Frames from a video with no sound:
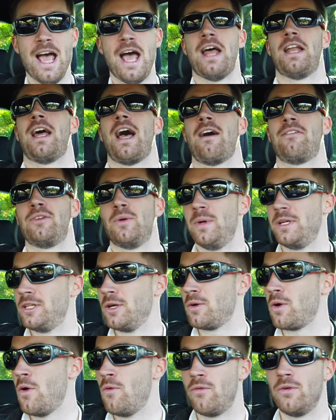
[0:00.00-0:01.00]
and have the
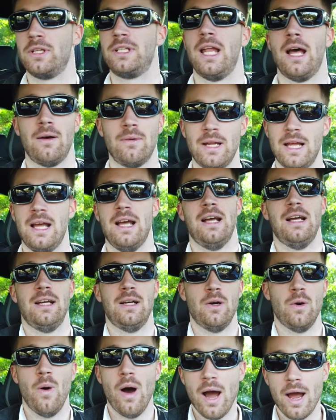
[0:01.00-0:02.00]
window go fully down.
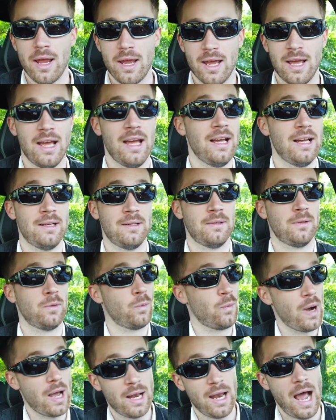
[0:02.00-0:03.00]
Why?
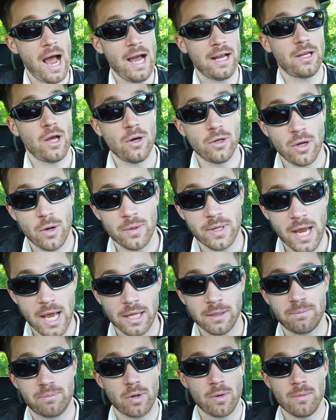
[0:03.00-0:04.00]
Well, I don't know
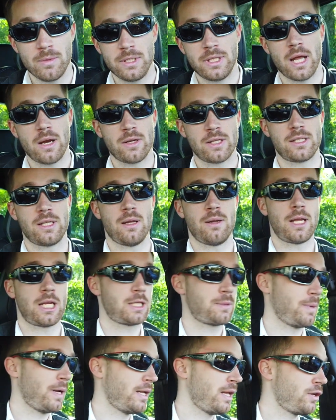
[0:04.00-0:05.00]
yet. Probably there is some
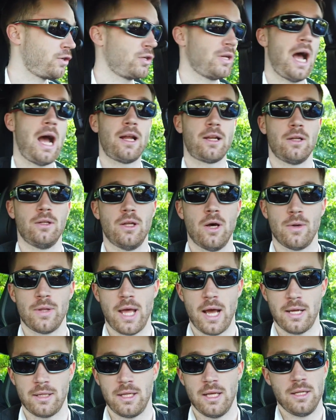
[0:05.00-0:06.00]
explanation. I don't know
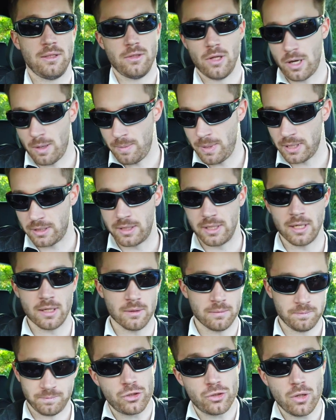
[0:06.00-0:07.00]
that. Not a big
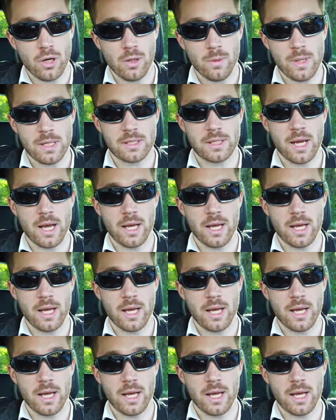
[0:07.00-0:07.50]
deal. What you always